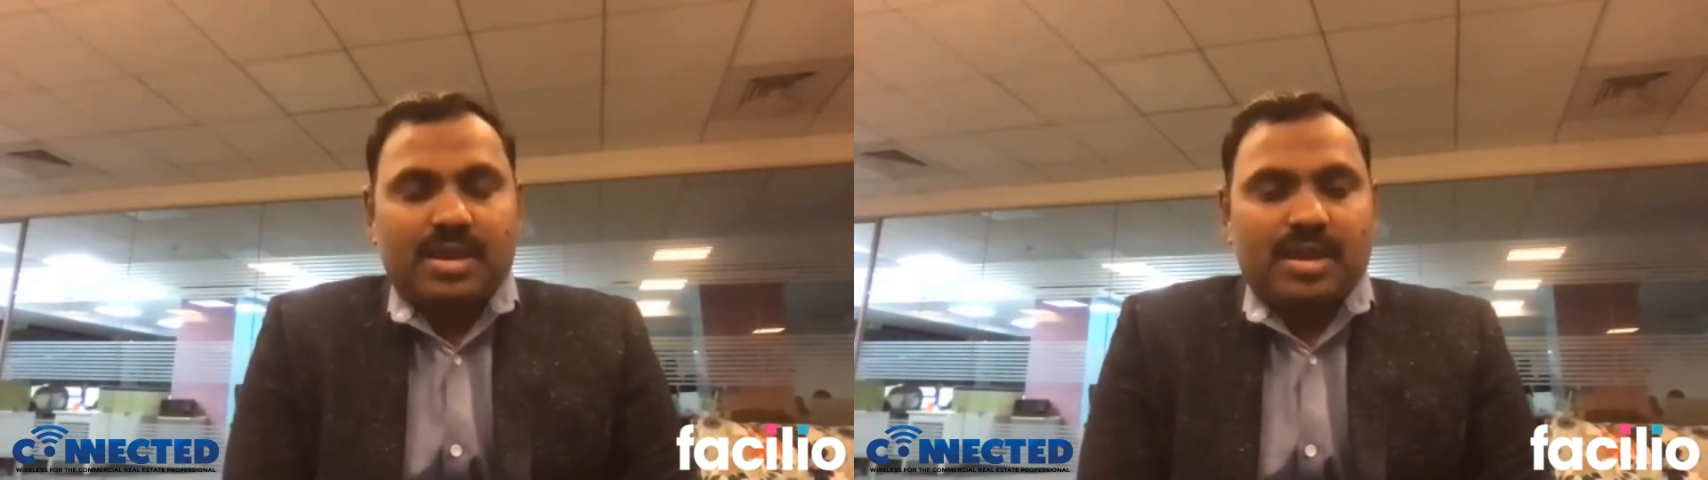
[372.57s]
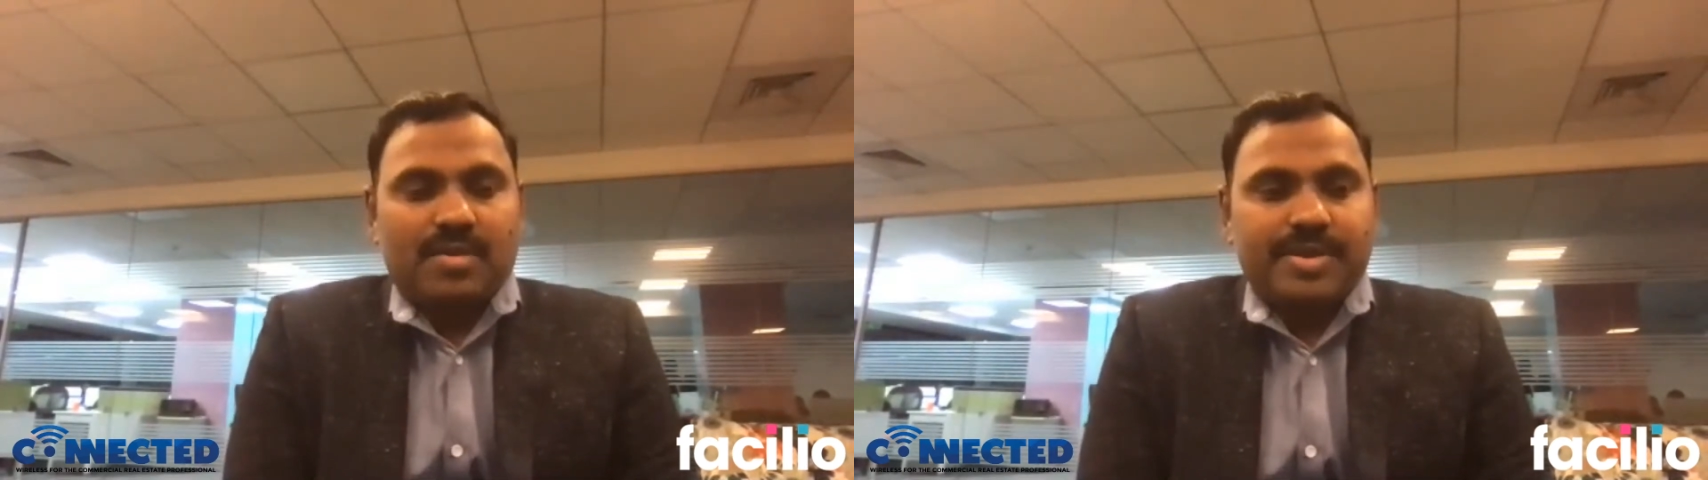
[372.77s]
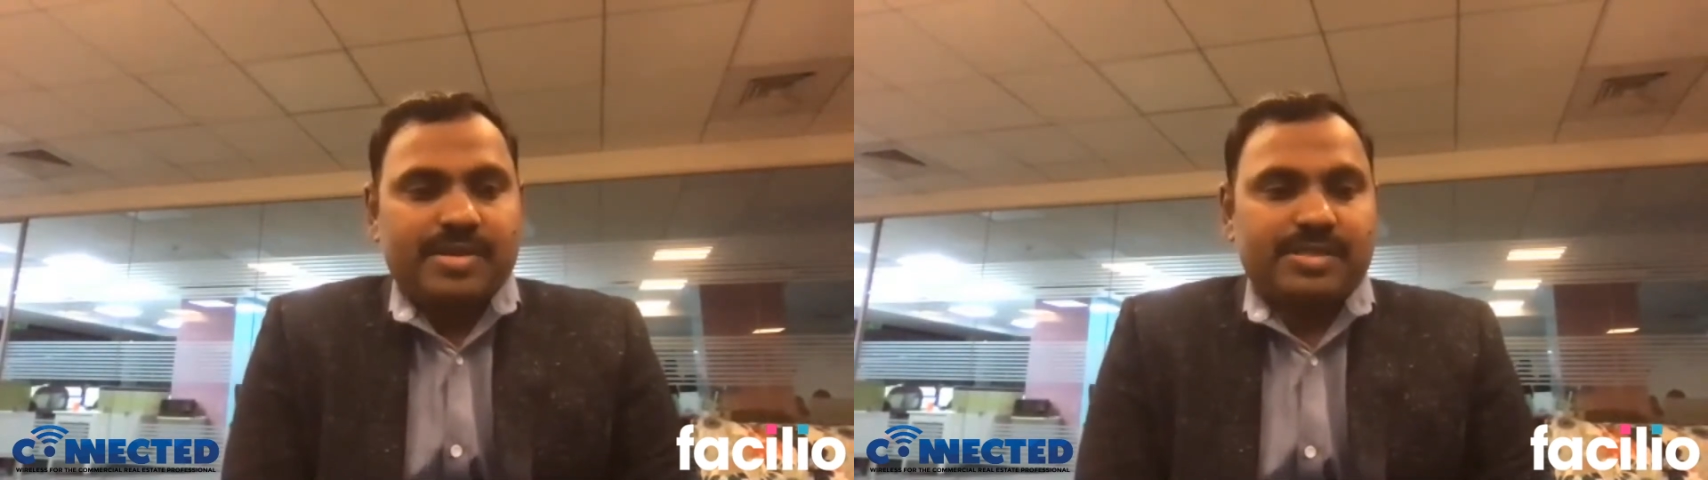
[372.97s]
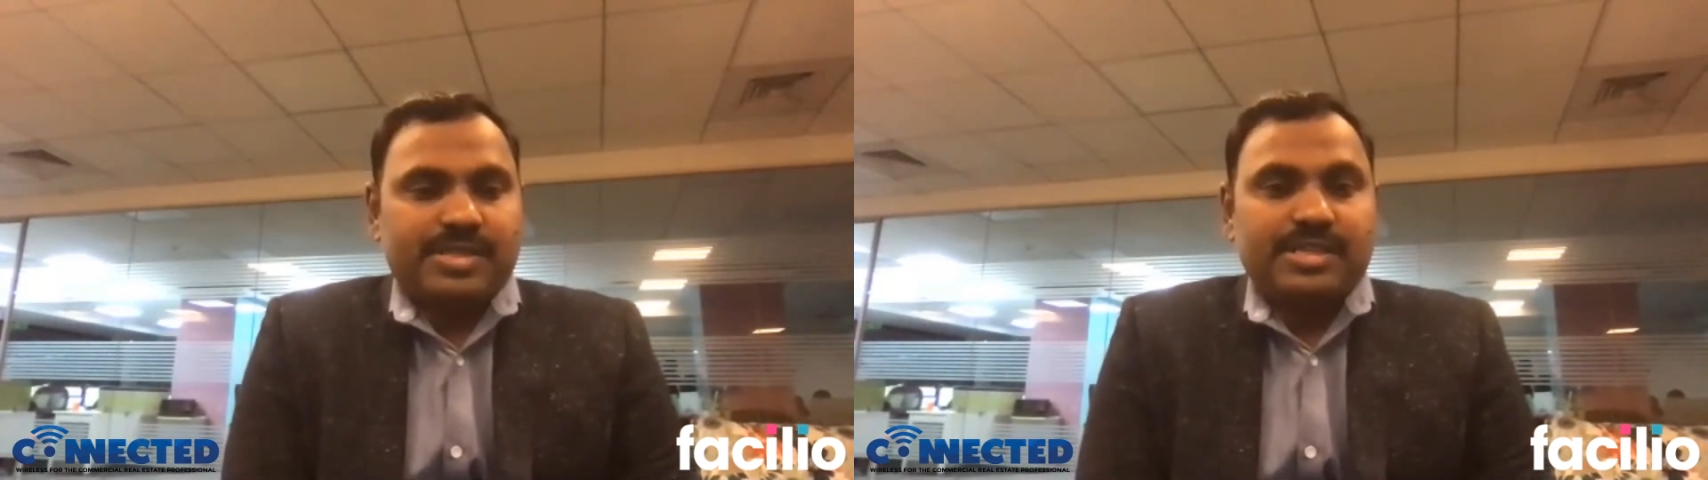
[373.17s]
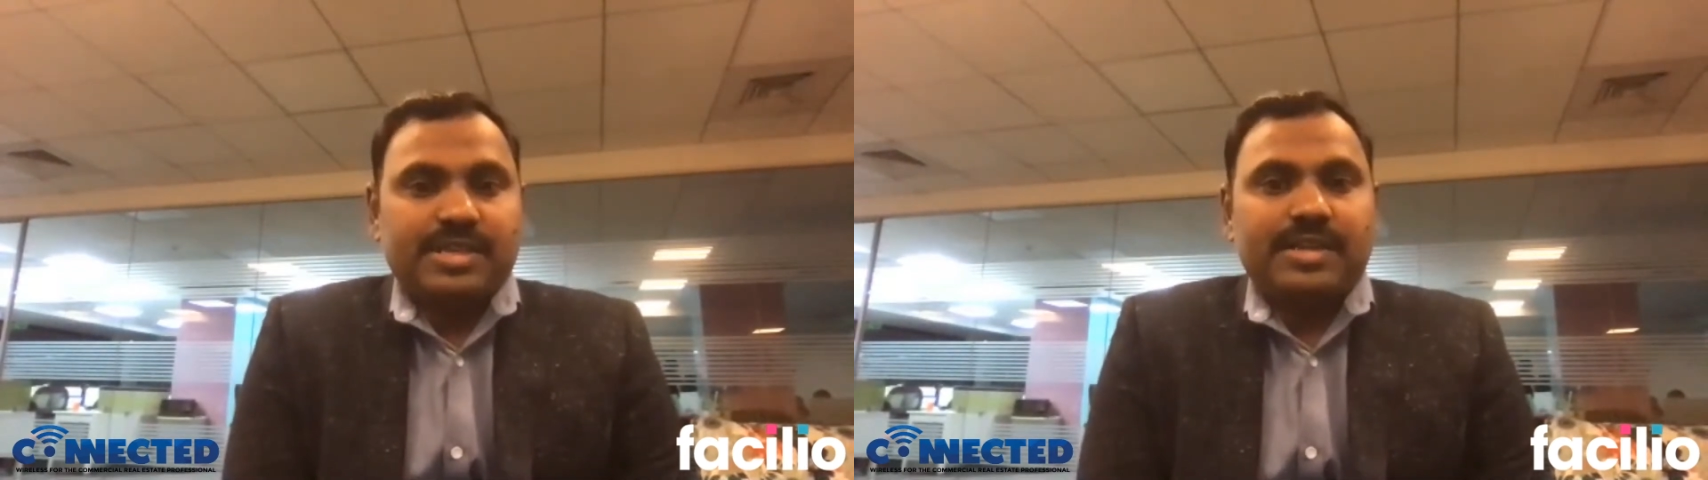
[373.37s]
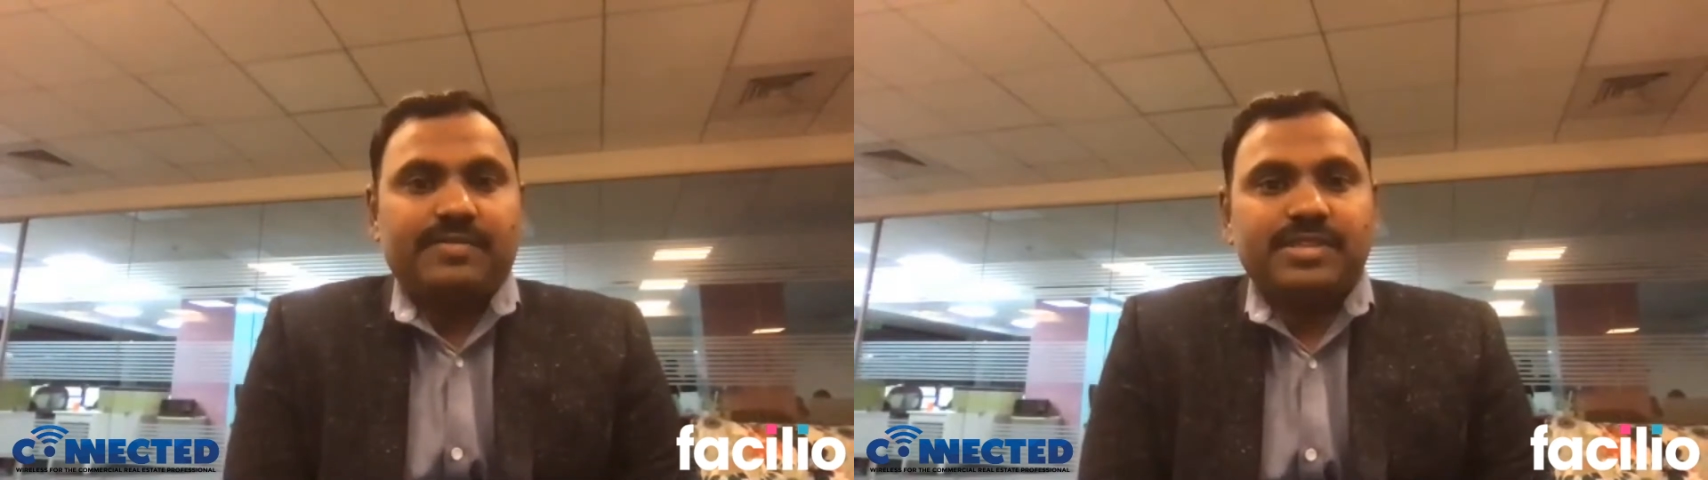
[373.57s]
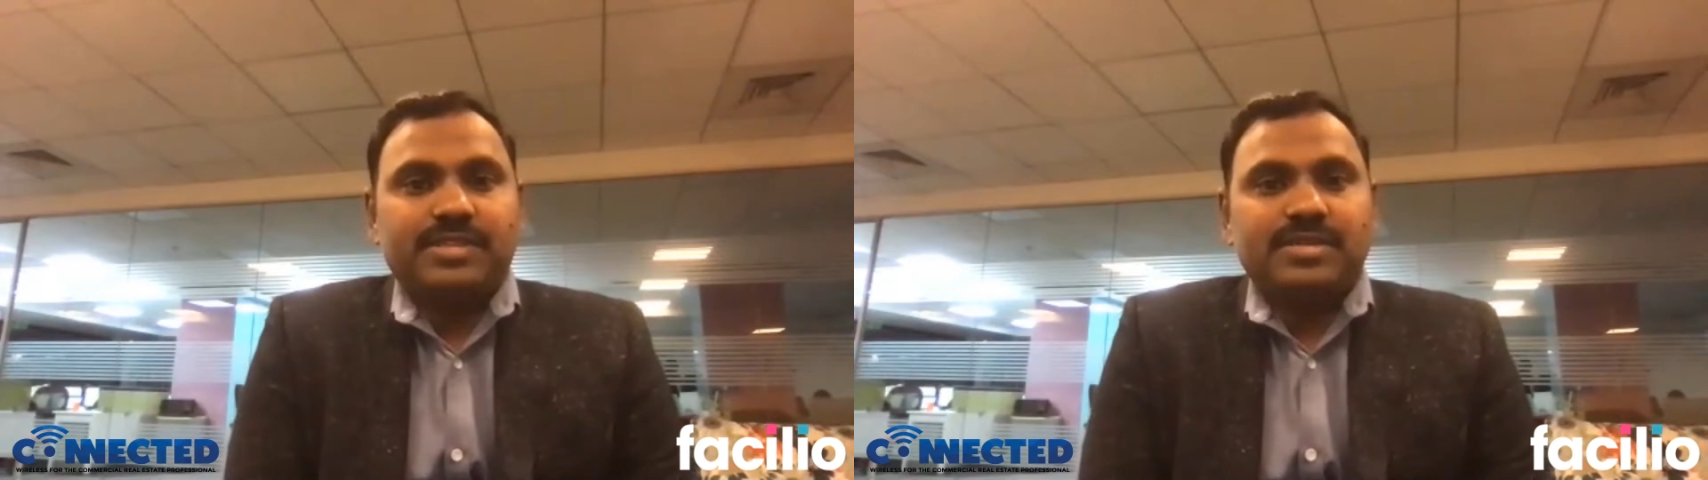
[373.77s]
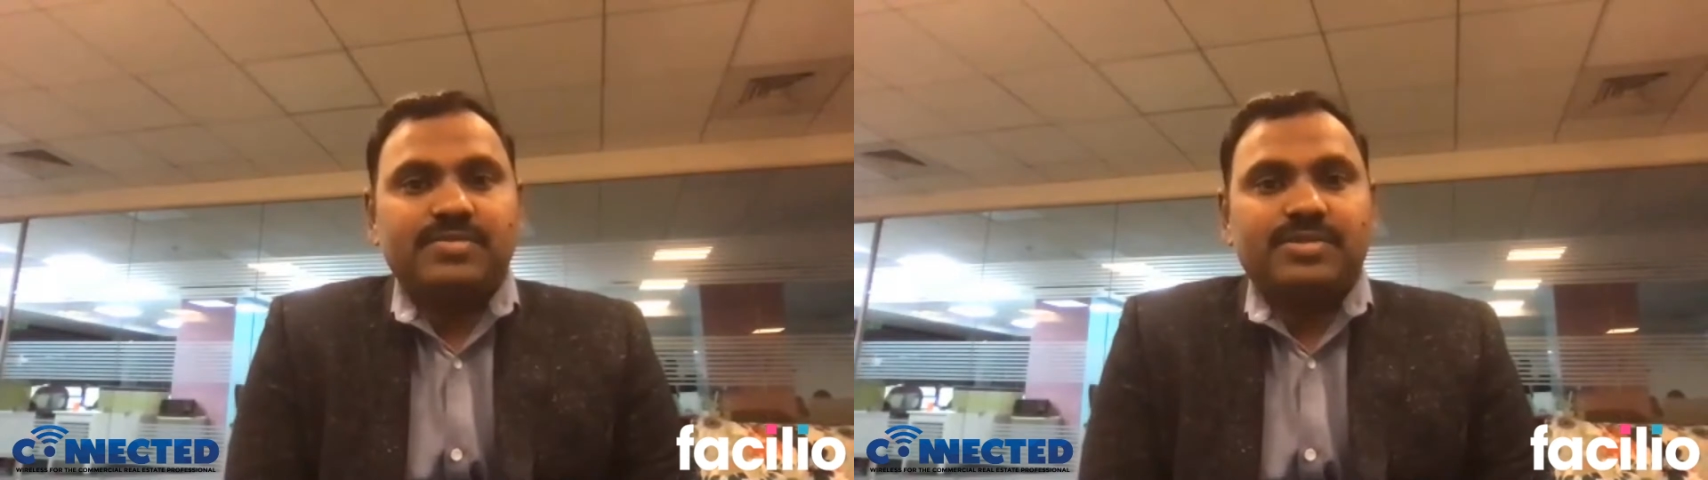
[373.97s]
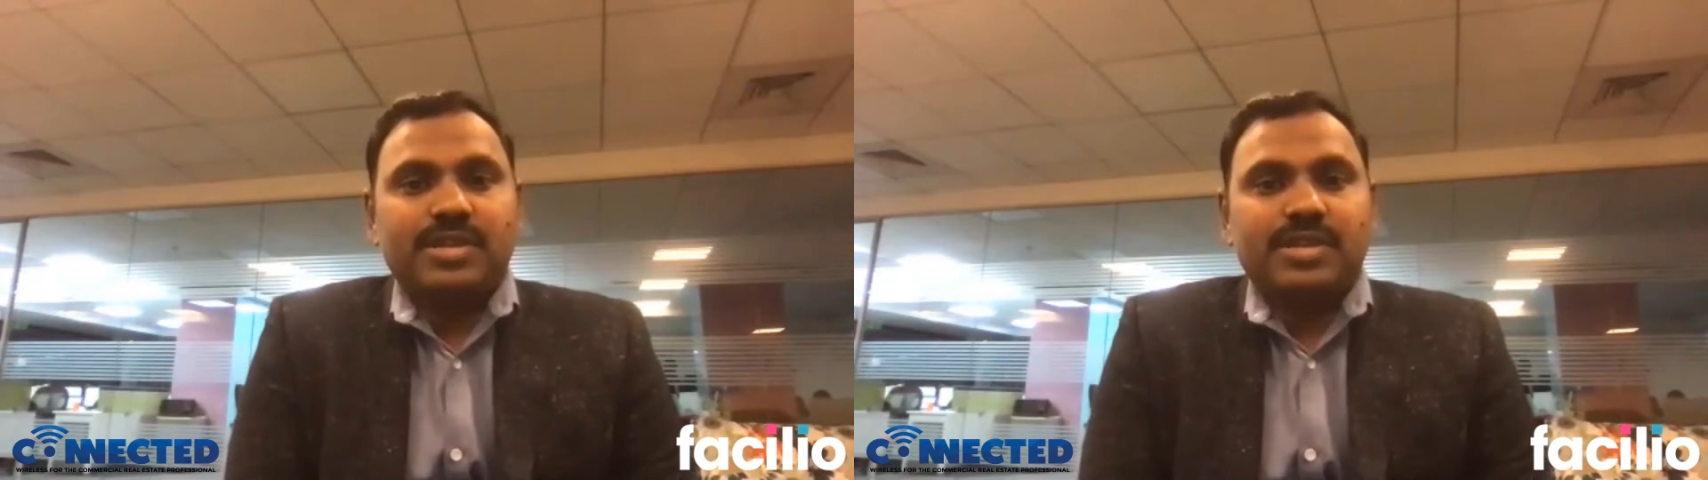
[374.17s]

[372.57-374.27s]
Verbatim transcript: uh, because these kind of systems